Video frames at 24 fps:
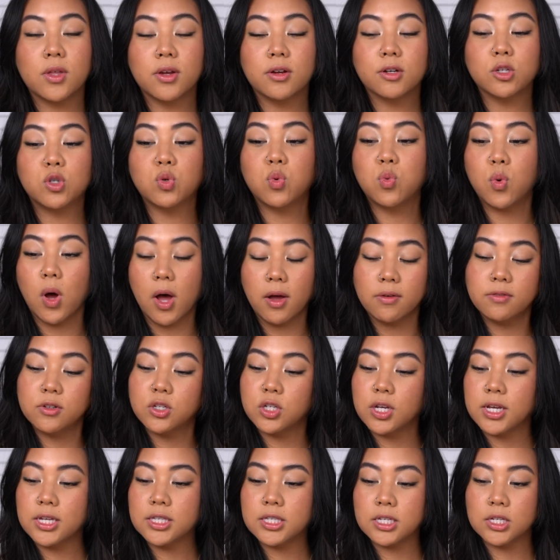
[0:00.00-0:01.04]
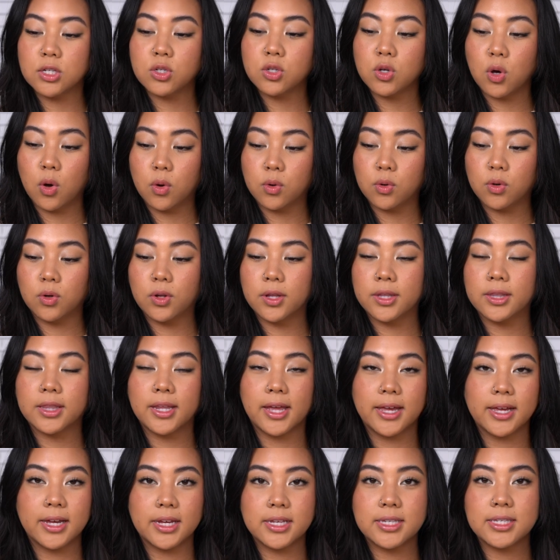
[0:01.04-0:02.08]
there are 12 shades in total, and
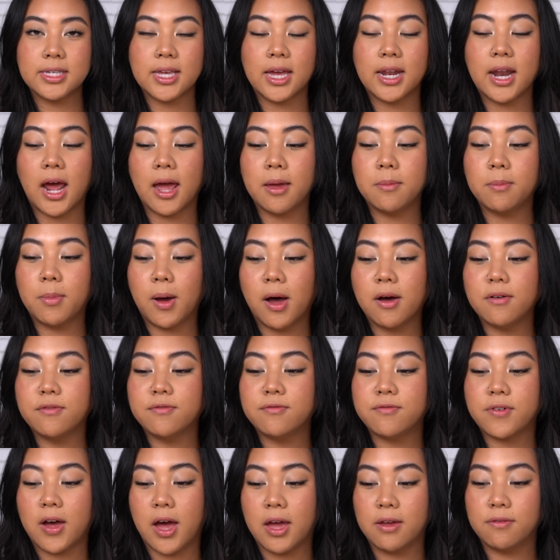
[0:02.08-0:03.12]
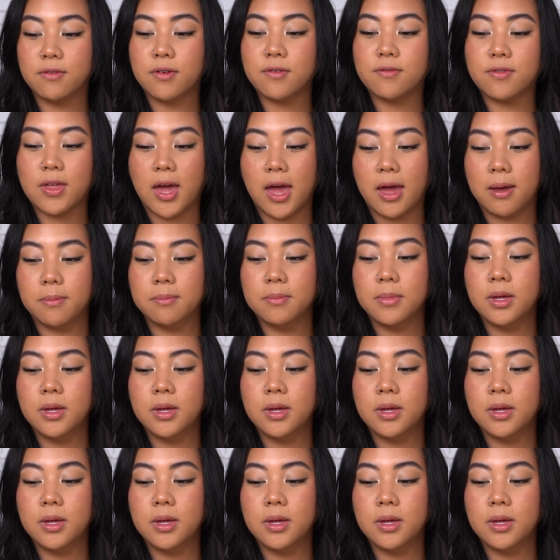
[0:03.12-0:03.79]
like I said, I bought five of them.